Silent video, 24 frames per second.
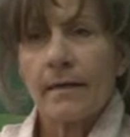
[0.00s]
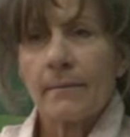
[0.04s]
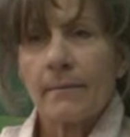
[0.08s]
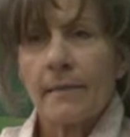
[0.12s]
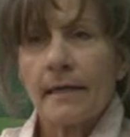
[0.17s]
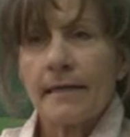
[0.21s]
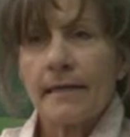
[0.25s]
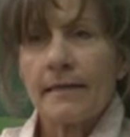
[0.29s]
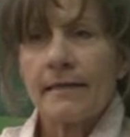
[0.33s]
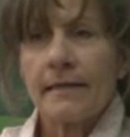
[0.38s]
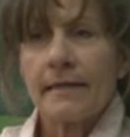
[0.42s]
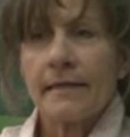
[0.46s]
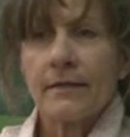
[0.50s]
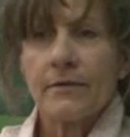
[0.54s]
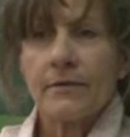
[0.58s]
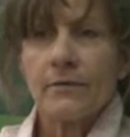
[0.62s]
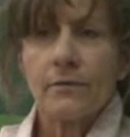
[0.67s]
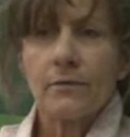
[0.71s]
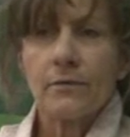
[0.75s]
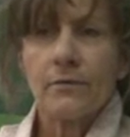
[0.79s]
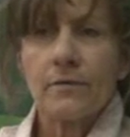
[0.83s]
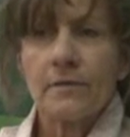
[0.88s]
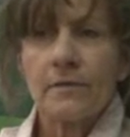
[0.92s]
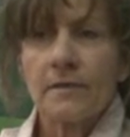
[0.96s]
I think
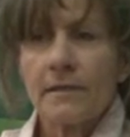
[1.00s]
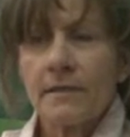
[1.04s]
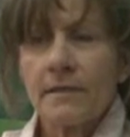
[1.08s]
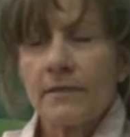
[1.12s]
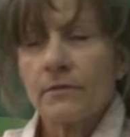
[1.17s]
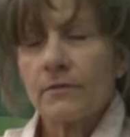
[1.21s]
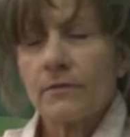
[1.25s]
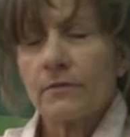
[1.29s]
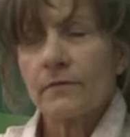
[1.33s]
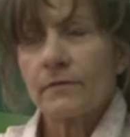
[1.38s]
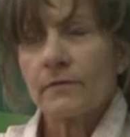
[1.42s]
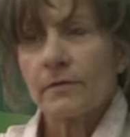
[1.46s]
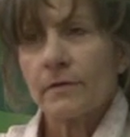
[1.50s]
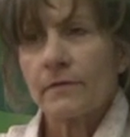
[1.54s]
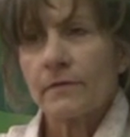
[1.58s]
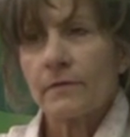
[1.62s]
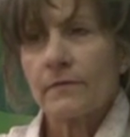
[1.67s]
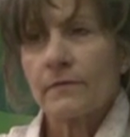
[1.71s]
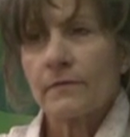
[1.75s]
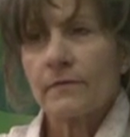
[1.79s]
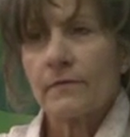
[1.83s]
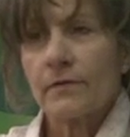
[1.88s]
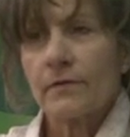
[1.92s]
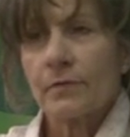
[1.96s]
through the years of
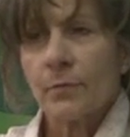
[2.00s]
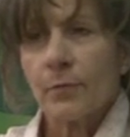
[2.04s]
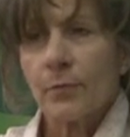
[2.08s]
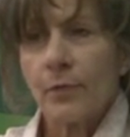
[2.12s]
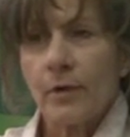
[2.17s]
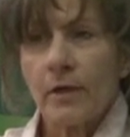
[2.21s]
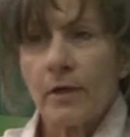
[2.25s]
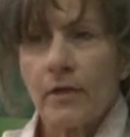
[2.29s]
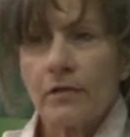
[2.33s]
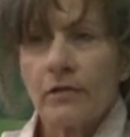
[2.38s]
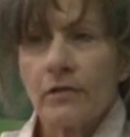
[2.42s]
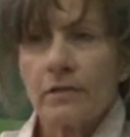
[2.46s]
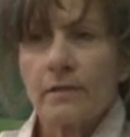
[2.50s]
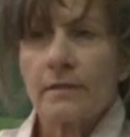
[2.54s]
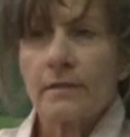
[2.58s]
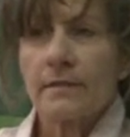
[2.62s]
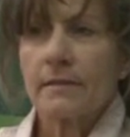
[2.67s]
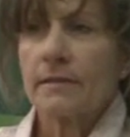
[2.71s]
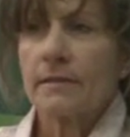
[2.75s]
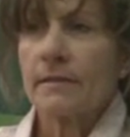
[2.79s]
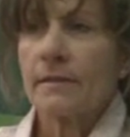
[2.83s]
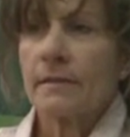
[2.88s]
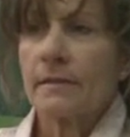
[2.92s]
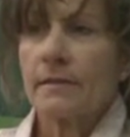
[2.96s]

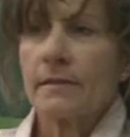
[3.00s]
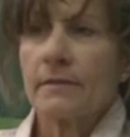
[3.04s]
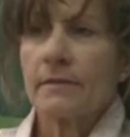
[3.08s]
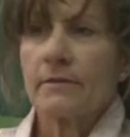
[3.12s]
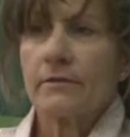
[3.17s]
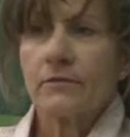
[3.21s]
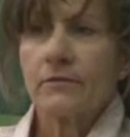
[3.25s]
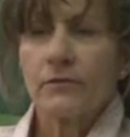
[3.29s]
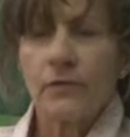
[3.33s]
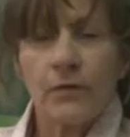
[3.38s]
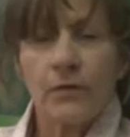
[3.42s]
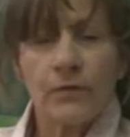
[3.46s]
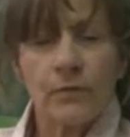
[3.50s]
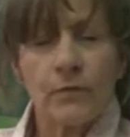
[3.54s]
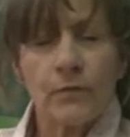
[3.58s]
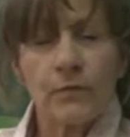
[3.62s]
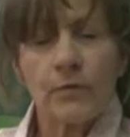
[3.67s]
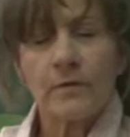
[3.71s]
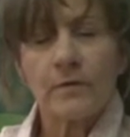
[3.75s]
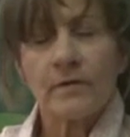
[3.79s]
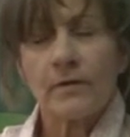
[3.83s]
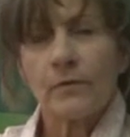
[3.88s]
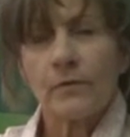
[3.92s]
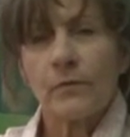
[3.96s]
depression and so
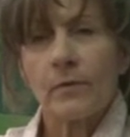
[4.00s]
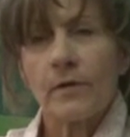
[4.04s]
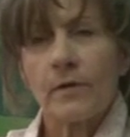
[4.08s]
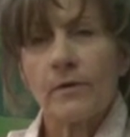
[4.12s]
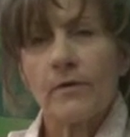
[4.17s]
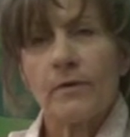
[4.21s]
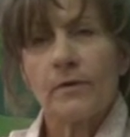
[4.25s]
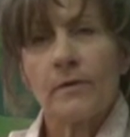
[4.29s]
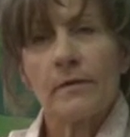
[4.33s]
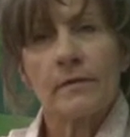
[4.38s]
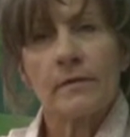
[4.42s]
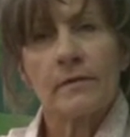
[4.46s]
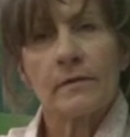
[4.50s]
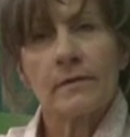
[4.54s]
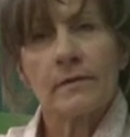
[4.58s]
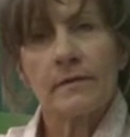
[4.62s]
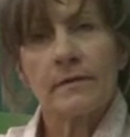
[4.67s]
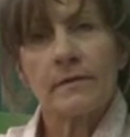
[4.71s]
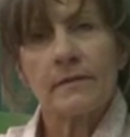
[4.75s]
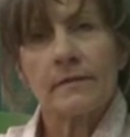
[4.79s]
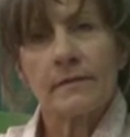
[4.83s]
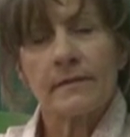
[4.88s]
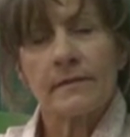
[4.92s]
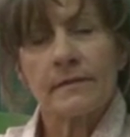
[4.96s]
forth that went on, the,
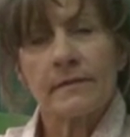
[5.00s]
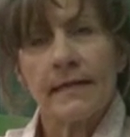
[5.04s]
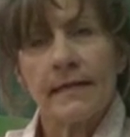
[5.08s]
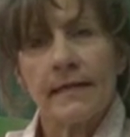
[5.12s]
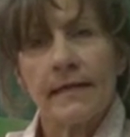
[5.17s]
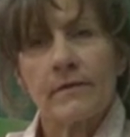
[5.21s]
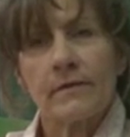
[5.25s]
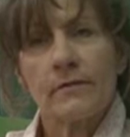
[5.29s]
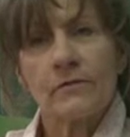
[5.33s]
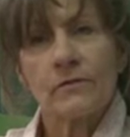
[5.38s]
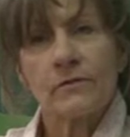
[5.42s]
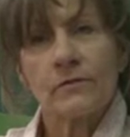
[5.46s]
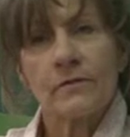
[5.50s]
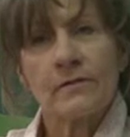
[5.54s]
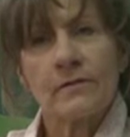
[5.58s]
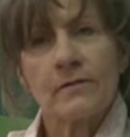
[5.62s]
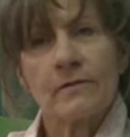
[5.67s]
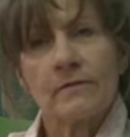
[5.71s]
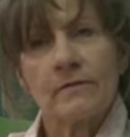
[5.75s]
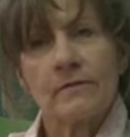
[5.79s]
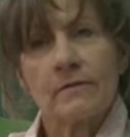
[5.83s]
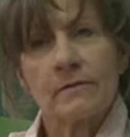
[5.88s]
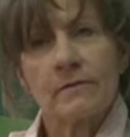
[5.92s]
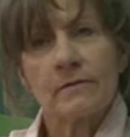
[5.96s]
the town just
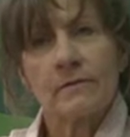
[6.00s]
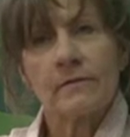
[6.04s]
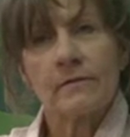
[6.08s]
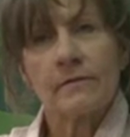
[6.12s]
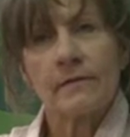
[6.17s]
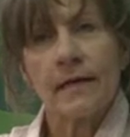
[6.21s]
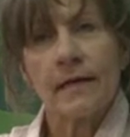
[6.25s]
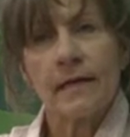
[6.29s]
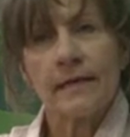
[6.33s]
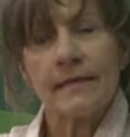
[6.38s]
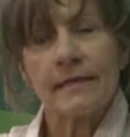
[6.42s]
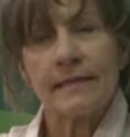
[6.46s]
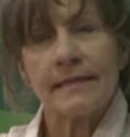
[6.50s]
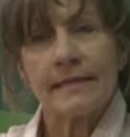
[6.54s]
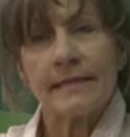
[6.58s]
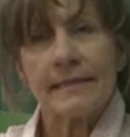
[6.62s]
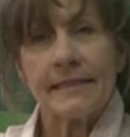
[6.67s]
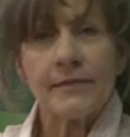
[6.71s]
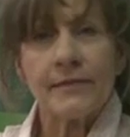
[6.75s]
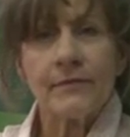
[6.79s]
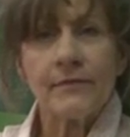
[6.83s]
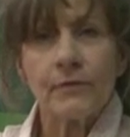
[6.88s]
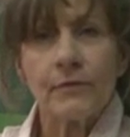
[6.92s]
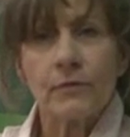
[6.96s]
kind of
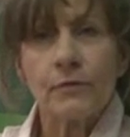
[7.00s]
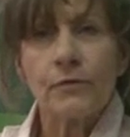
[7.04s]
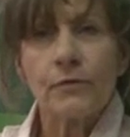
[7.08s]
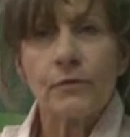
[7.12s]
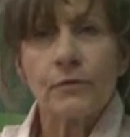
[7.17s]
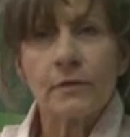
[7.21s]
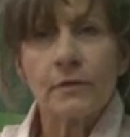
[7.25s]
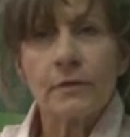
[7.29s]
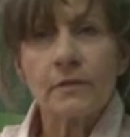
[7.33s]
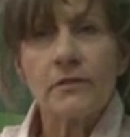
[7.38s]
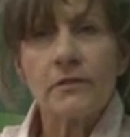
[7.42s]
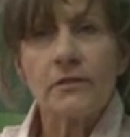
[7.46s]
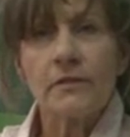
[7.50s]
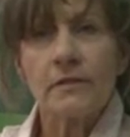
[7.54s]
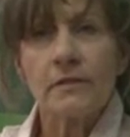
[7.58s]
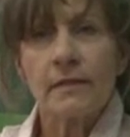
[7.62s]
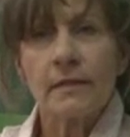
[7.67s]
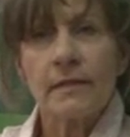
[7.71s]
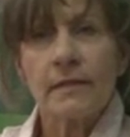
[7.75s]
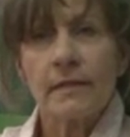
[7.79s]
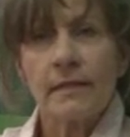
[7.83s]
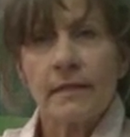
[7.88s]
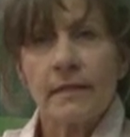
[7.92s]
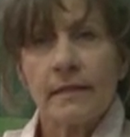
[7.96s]
deflourished
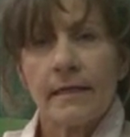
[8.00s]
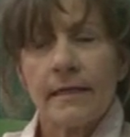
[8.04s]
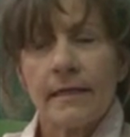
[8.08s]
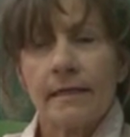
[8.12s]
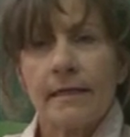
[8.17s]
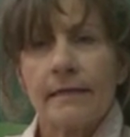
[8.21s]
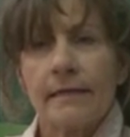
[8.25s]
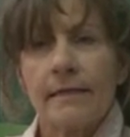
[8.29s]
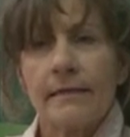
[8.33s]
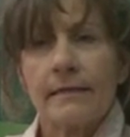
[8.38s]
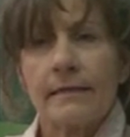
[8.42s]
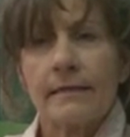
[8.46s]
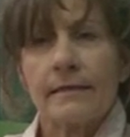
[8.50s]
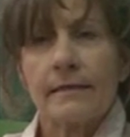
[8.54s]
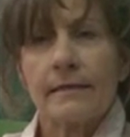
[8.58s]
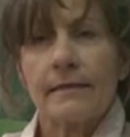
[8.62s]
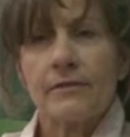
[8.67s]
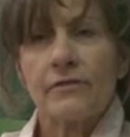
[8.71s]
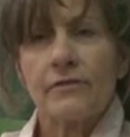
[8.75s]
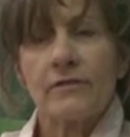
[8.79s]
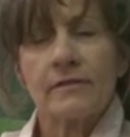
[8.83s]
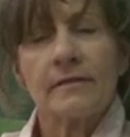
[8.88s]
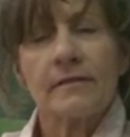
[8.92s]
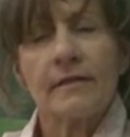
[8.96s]
and it
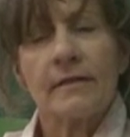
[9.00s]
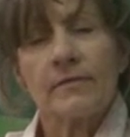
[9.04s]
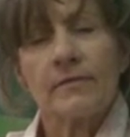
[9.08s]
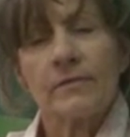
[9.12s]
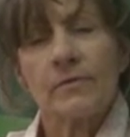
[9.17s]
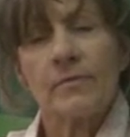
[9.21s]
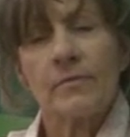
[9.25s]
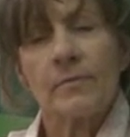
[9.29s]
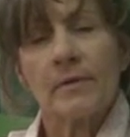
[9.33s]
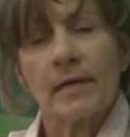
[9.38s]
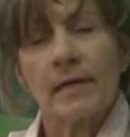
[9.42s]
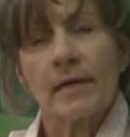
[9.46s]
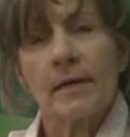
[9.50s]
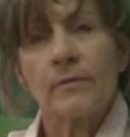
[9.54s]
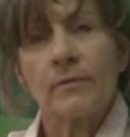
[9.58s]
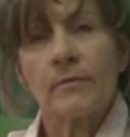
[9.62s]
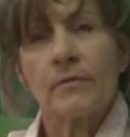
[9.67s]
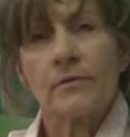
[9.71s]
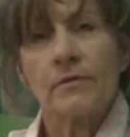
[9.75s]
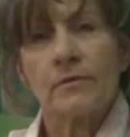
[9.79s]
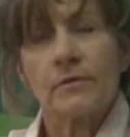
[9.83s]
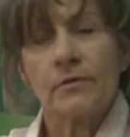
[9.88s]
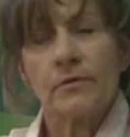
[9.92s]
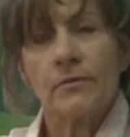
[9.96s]
just hasn't been able
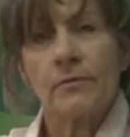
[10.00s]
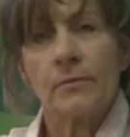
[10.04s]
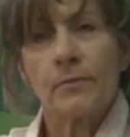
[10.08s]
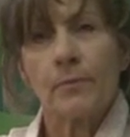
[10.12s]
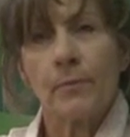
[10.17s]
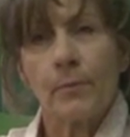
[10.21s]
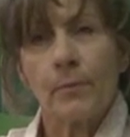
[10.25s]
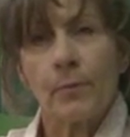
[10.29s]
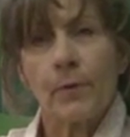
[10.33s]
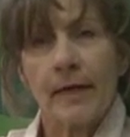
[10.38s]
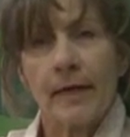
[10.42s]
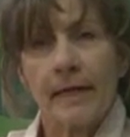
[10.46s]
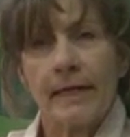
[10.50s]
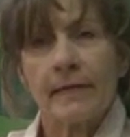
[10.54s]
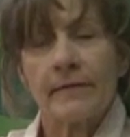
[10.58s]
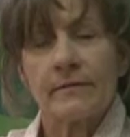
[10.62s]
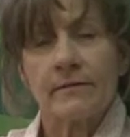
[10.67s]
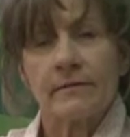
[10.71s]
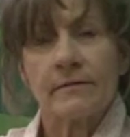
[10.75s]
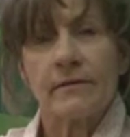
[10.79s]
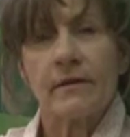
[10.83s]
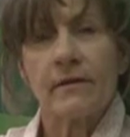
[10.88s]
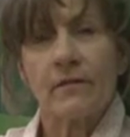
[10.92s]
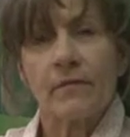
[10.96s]
to bring
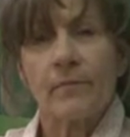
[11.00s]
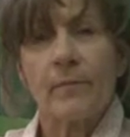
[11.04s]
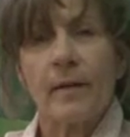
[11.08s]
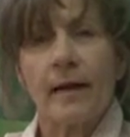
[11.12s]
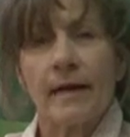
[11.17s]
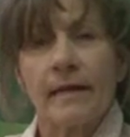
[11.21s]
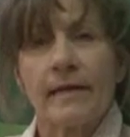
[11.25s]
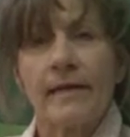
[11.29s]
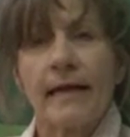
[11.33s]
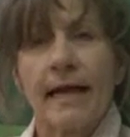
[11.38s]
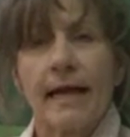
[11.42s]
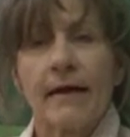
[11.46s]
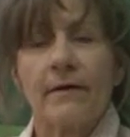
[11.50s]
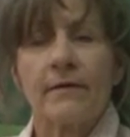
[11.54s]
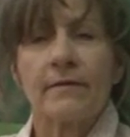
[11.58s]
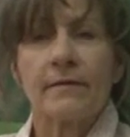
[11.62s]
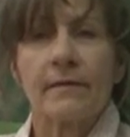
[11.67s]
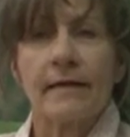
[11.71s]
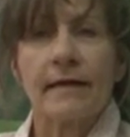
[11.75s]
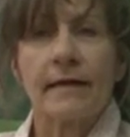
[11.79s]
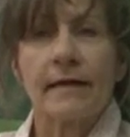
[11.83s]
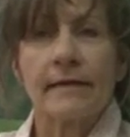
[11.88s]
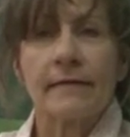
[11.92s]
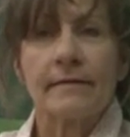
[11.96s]
itself back out of
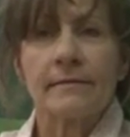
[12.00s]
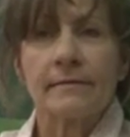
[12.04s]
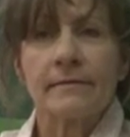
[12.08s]
that.